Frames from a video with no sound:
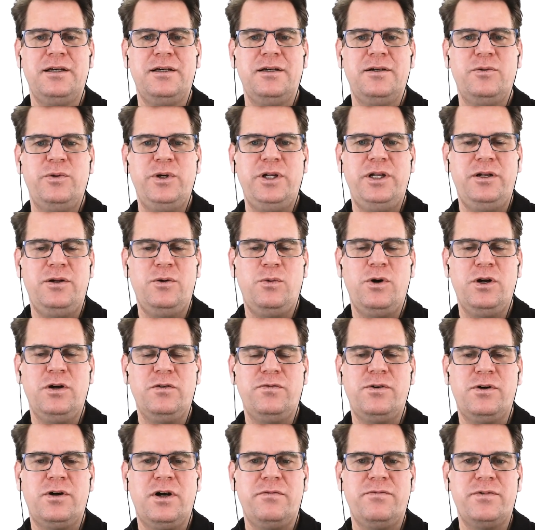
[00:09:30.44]
we did a
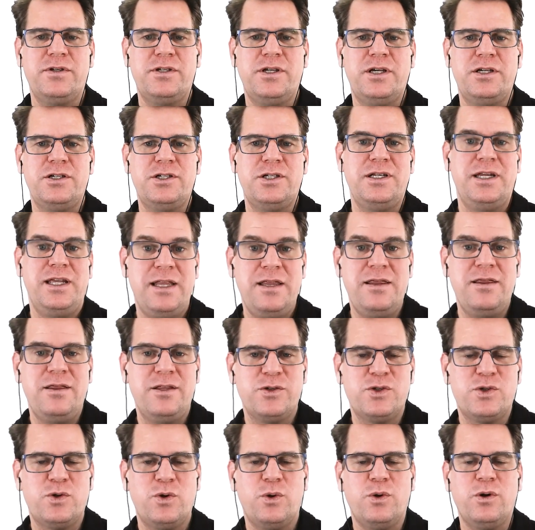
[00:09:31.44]
wonderful conversation in the
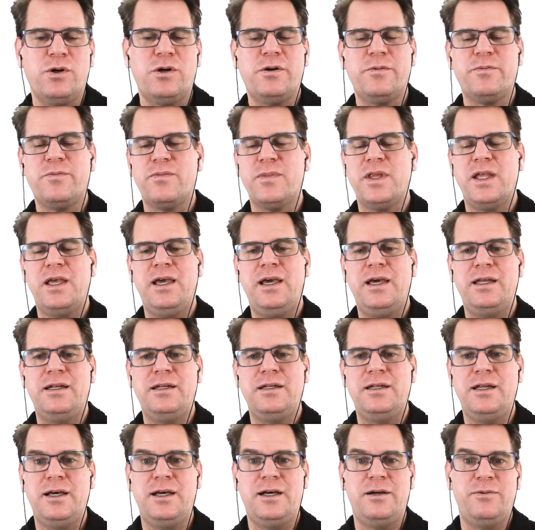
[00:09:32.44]
store,
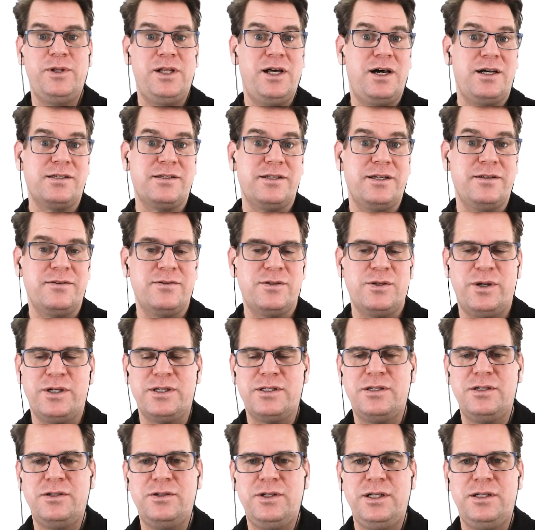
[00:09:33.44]
and we lost it. So I
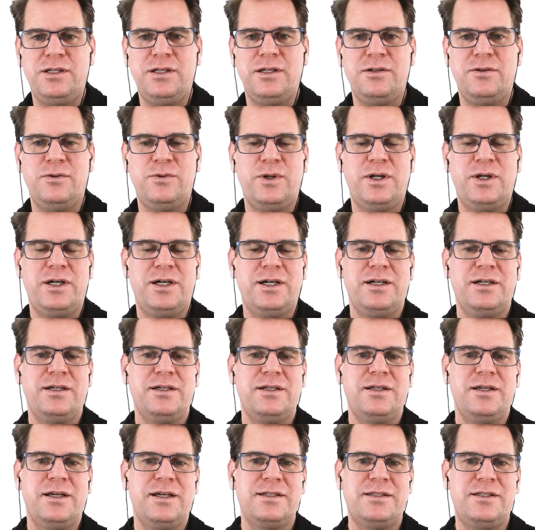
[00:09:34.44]
still need to
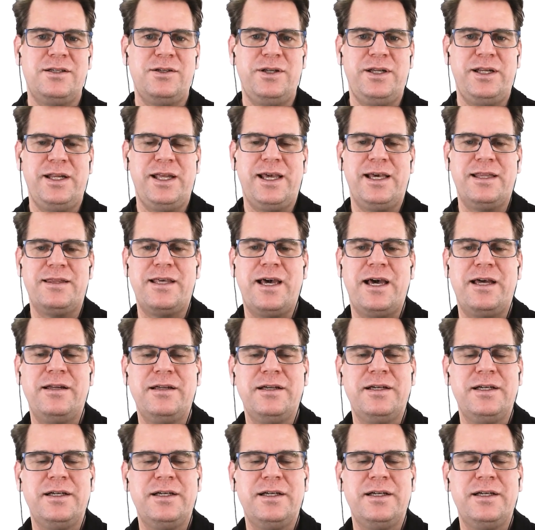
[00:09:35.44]
get that.